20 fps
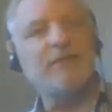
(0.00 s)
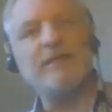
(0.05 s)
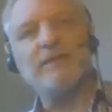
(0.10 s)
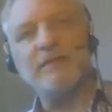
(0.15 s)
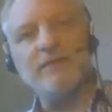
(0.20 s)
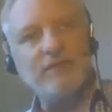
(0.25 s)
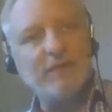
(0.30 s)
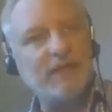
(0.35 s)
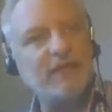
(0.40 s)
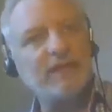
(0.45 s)

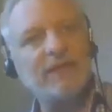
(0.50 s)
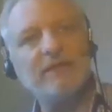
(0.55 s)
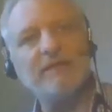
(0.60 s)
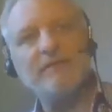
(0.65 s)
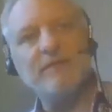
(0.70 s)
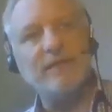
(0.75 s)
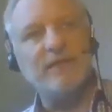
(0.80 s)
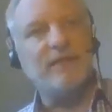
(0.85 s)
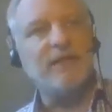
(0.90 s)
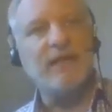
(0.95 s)
that kind of
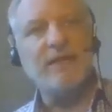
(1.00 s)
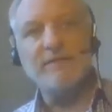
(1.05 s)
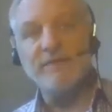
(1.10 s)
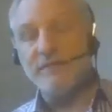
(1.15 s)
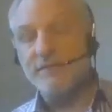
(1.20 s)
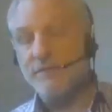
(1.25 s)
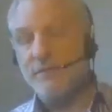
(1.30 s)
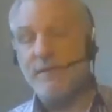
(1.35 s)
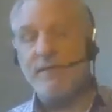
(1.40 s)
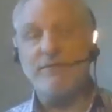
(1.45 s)
thing. And
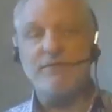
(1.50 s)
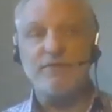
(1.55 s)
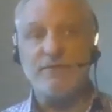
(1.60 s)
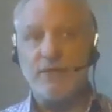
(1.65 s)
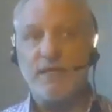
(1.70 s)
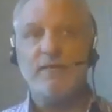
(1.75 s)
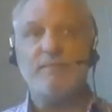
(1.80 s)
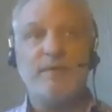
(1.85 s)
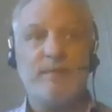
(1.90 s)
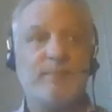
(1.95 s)
that's why I always
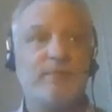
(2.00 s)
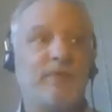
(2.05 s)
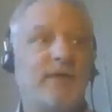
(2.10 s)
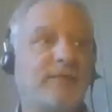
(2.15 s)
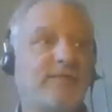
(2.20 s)
train people.